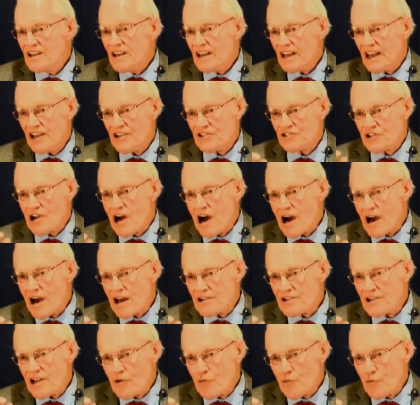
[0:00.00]
Is
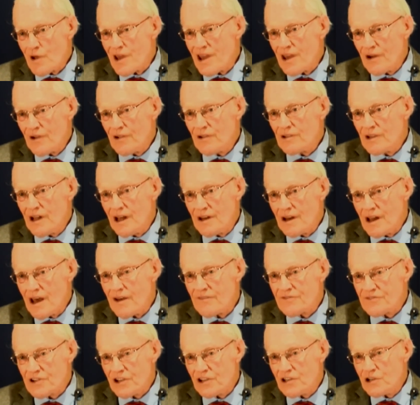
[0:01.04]
God real
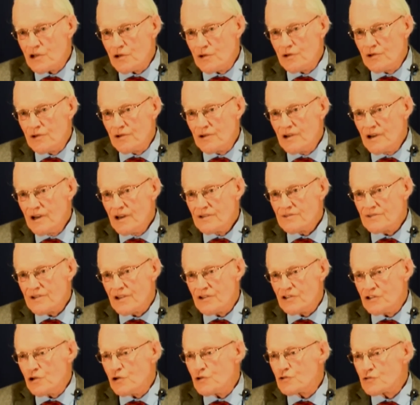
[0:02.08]
enough to you
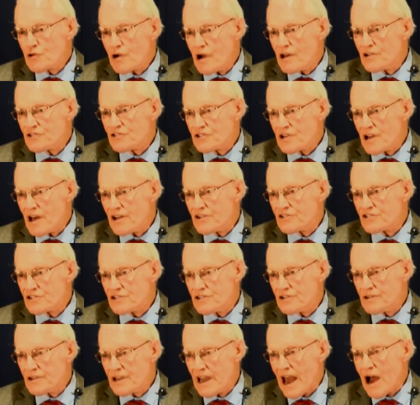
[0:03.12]
that you trust us
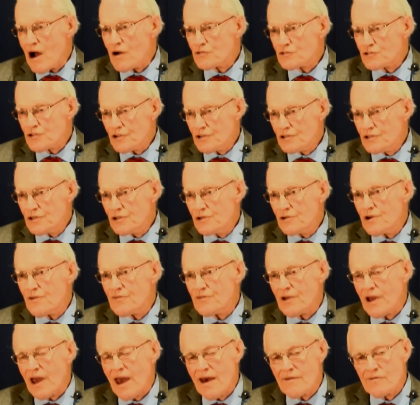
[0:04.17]
to counsel you if
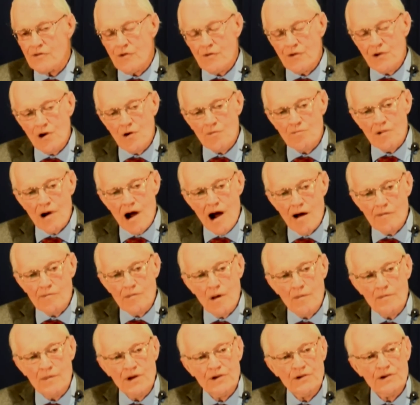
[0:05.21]
you have a real
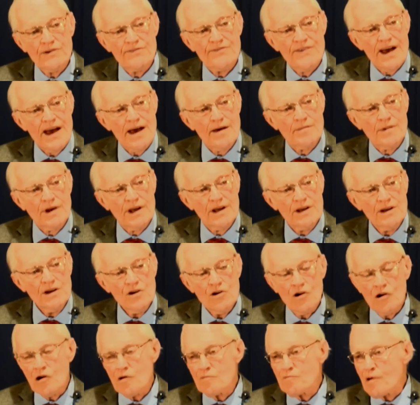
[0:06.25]
problem in your family
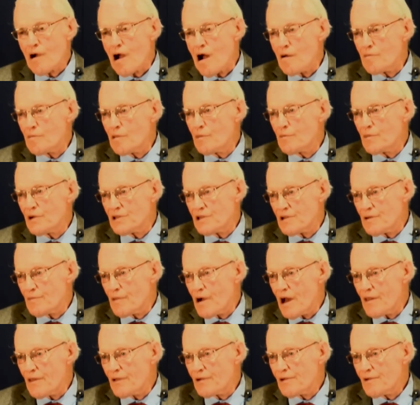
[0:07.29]
or a problem with a
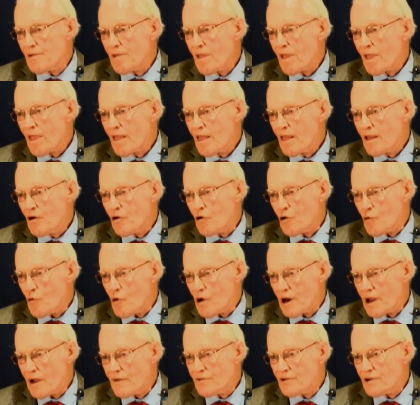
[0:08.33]
brother or
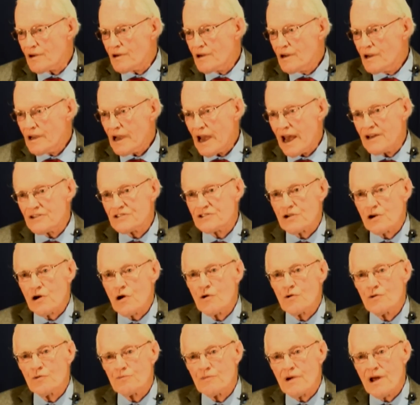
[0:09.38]
whatever, as to
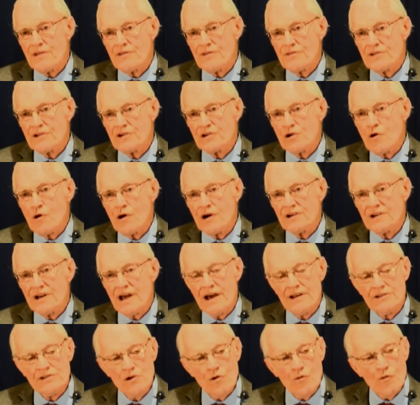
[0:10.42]
go rather than going
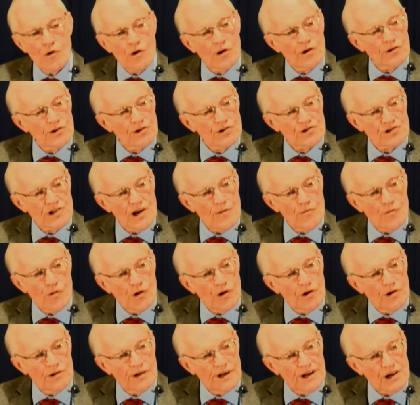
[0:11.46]
down the world to some
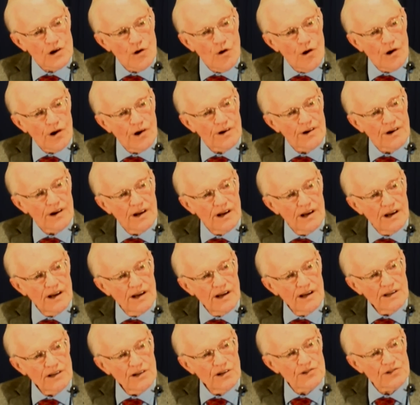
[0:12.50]
worldly court.
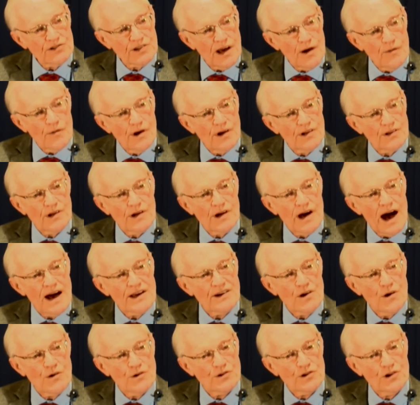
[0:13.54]
You say, Well, I
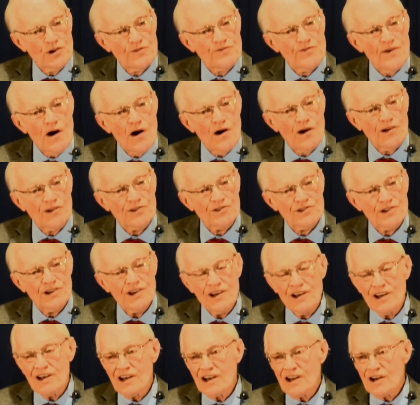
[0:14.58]
know your faults.
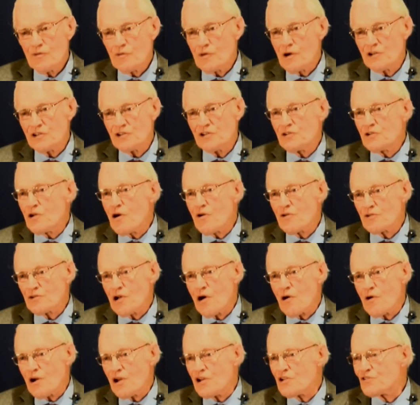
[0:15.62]
Well, you don't
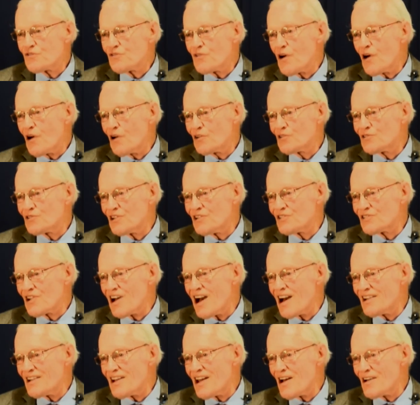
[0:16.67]
know his faults. This
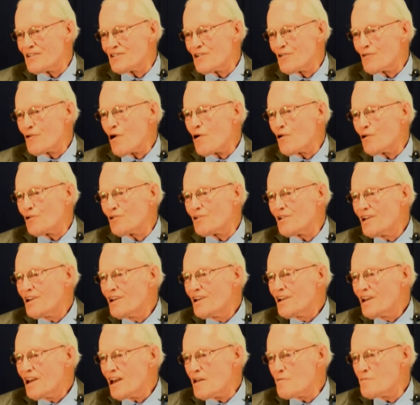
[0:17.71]
guy down the road,
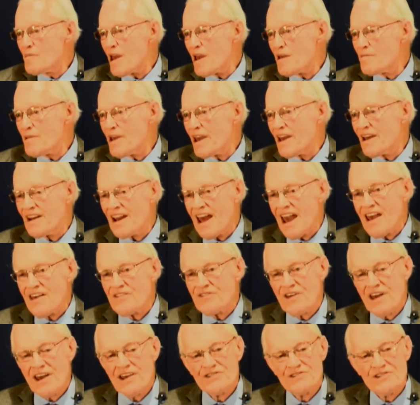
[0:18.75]
he may be an
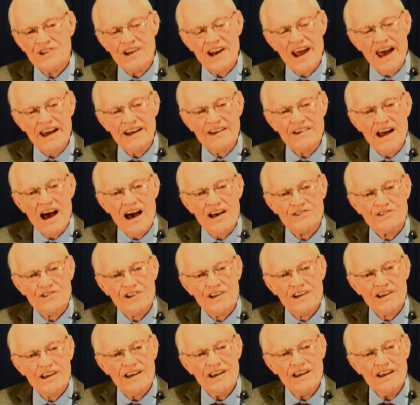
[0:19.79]
atheist, an
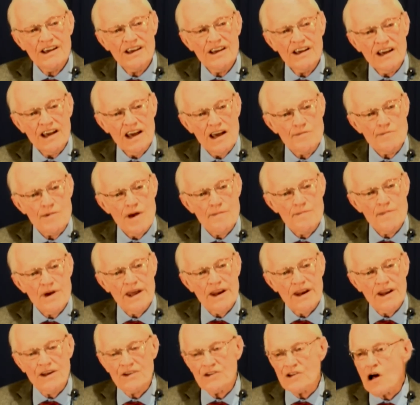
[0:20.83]
agnostic, he may be
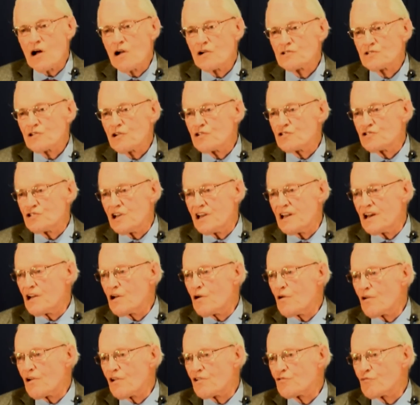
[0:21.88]
an adulterer, cheating
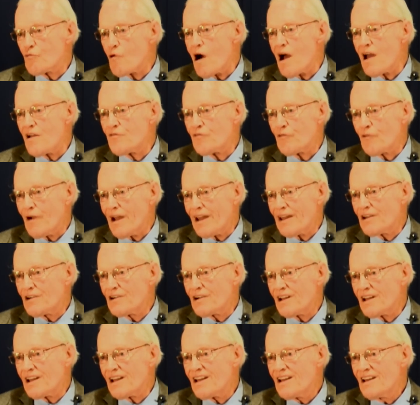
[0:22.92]
on his wife
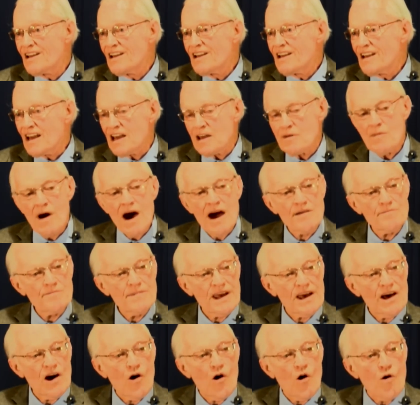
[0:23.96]
regularly, he might
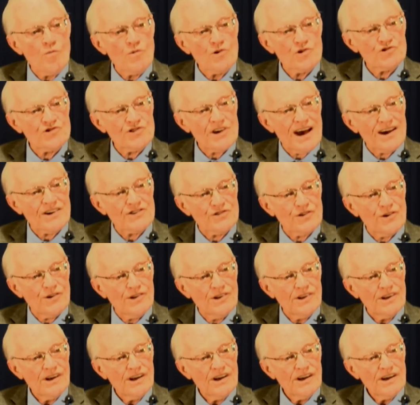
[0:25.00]
be a
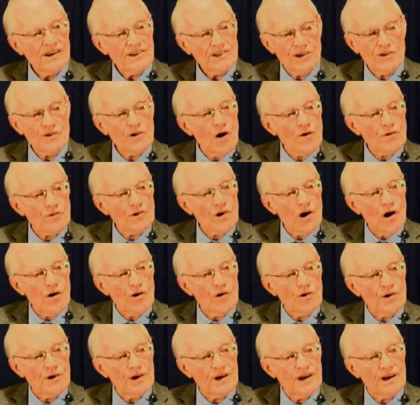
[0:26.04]
homosexual. You don't
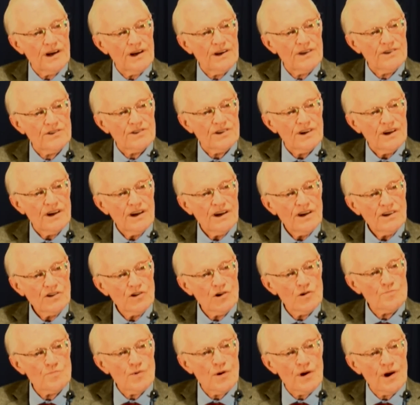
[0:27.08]
know who he is.
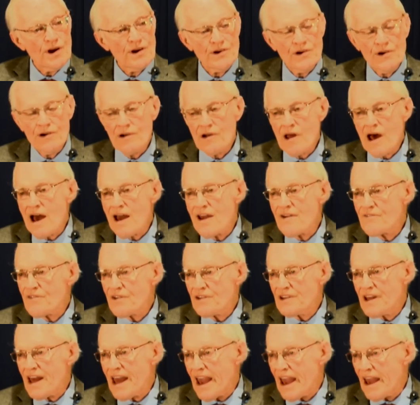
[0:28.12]
You're putting your life
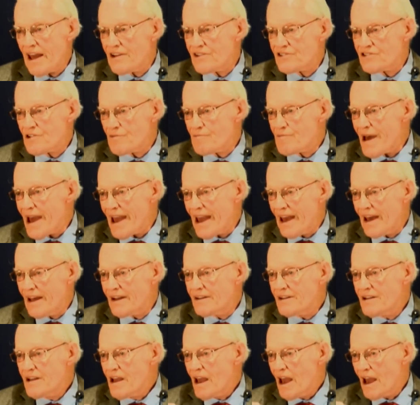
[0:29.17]
in the hands of
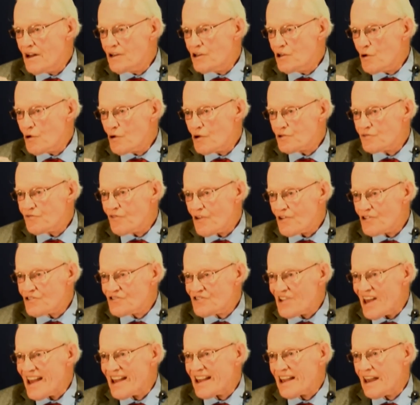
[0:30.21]
man and you are
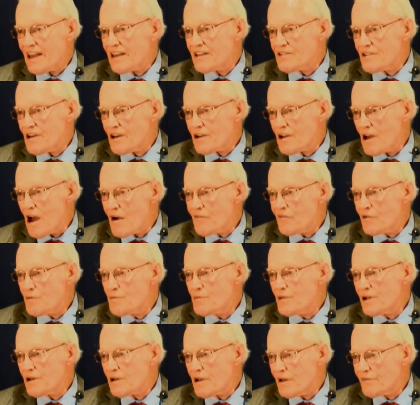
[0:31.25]
forsaking the
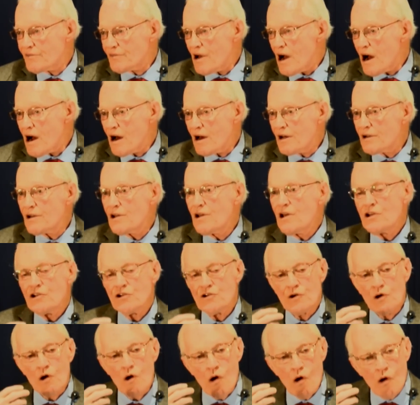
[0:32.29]
government of God.
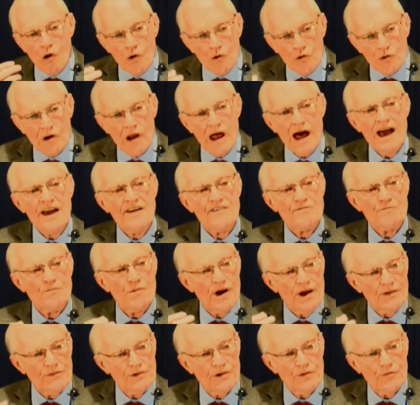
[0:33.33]
Your whole life,
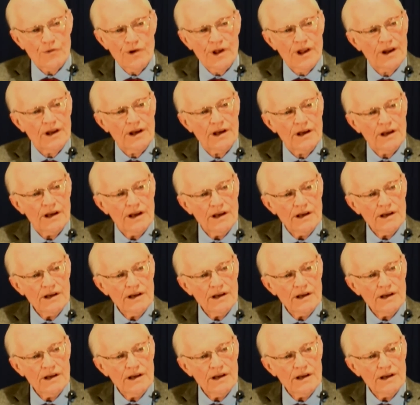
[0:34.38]
brethren, really.